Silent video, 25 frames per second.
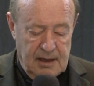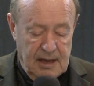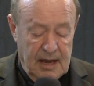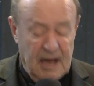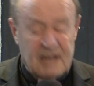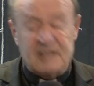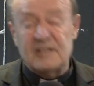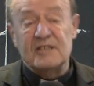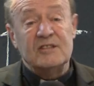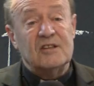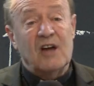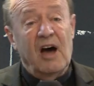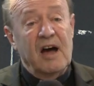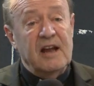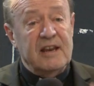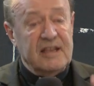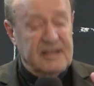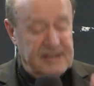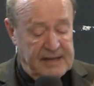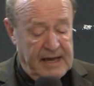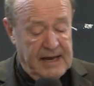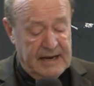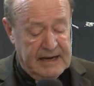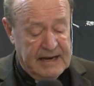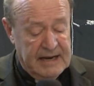Our society,
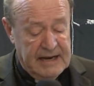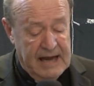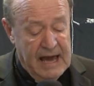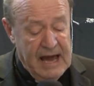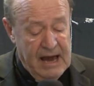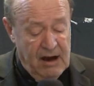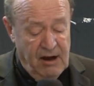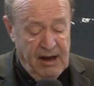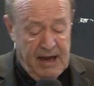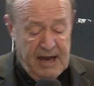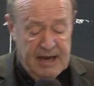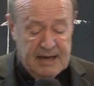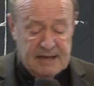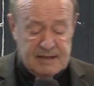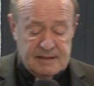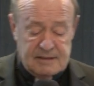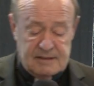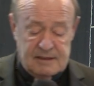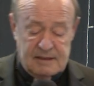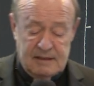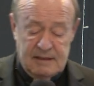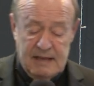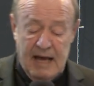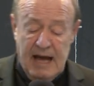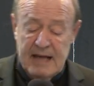sadly, now
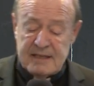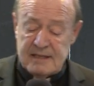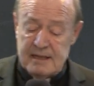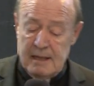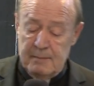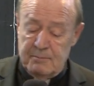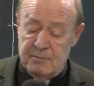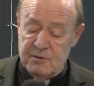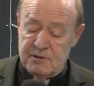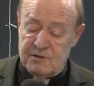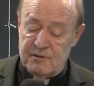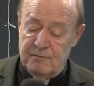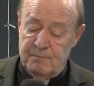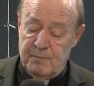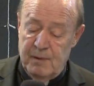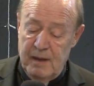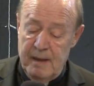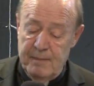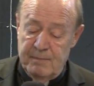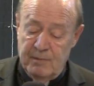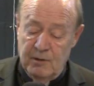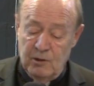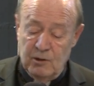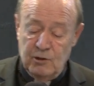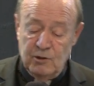has large numbers of
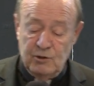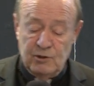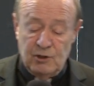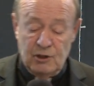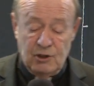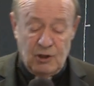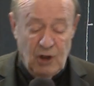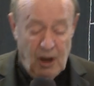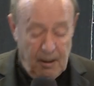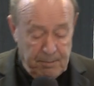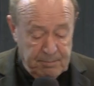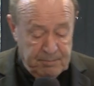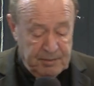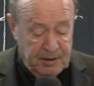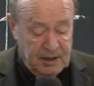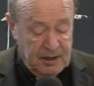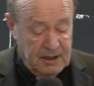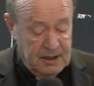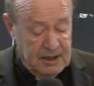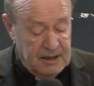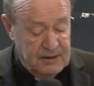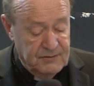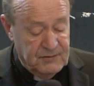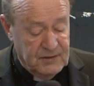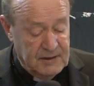people who do not
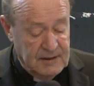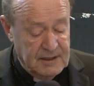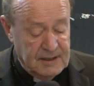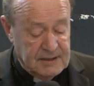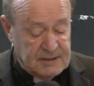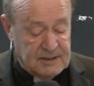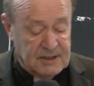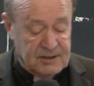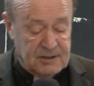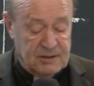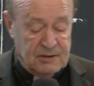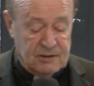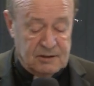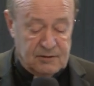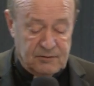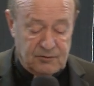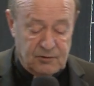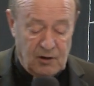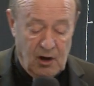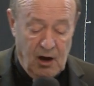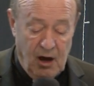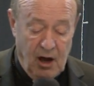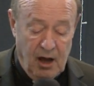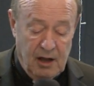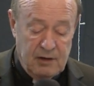believe in the existence of
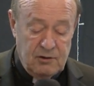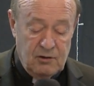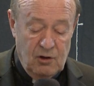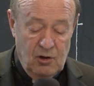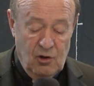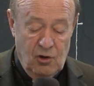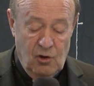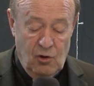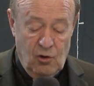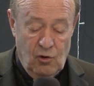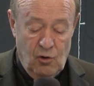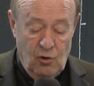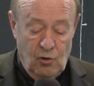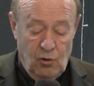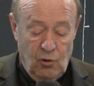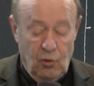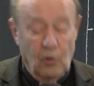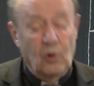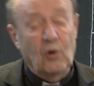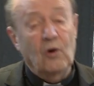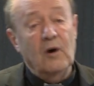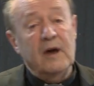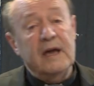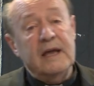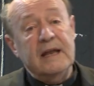God
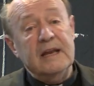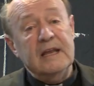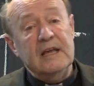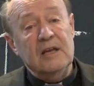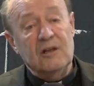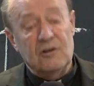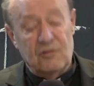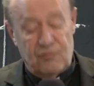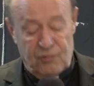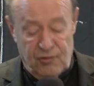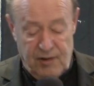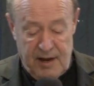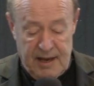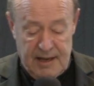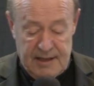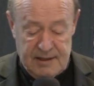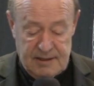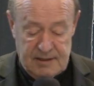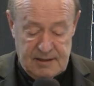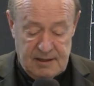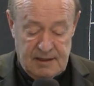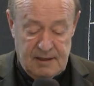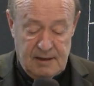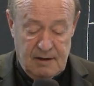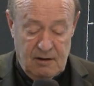or any
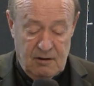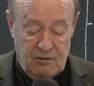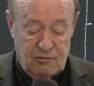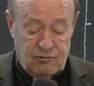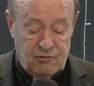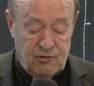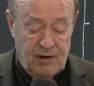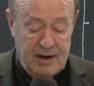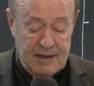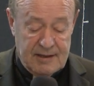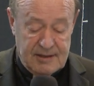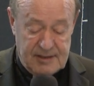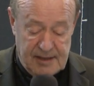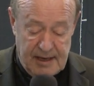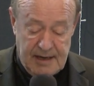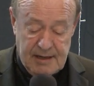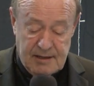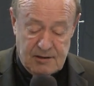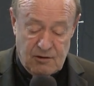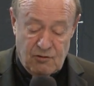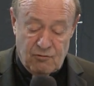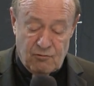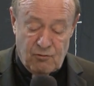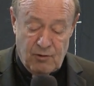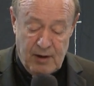
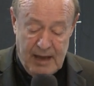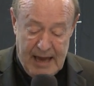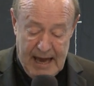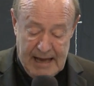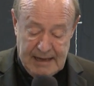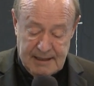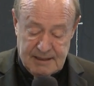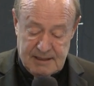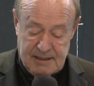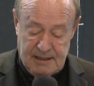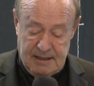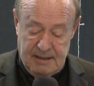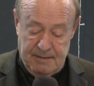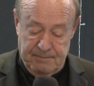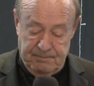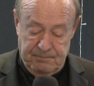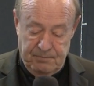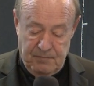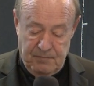transcendent reality.